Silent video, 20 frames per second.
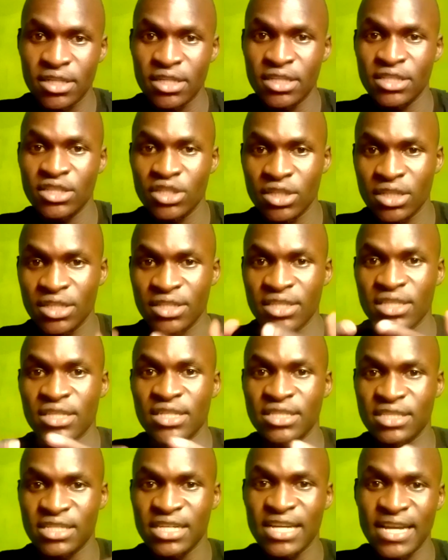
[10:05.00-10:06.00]
in
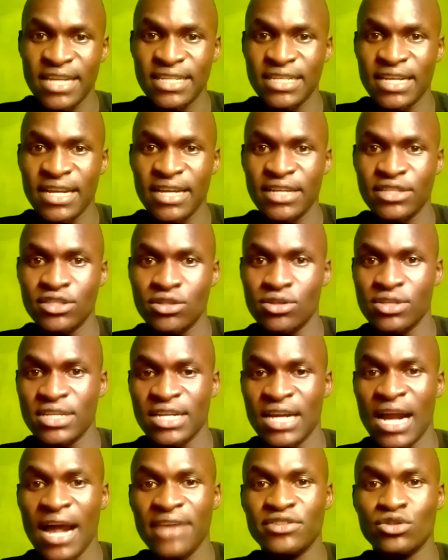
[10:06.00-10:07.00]
the DNA, so
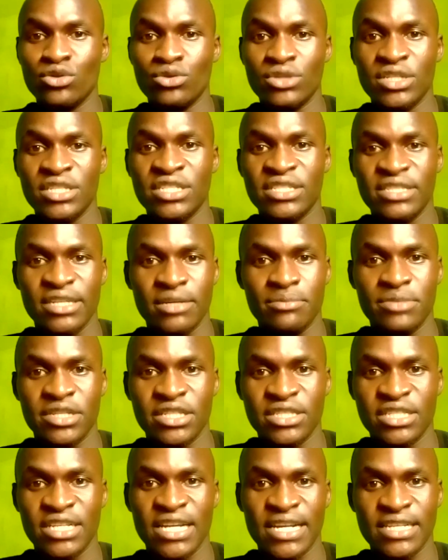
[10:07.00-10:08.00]
that had to disturb
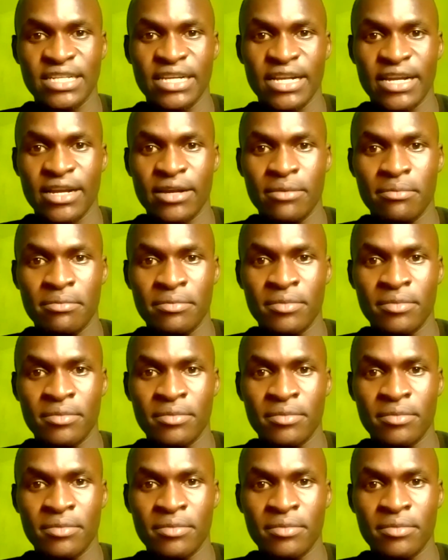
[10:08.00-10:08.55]
the DNA,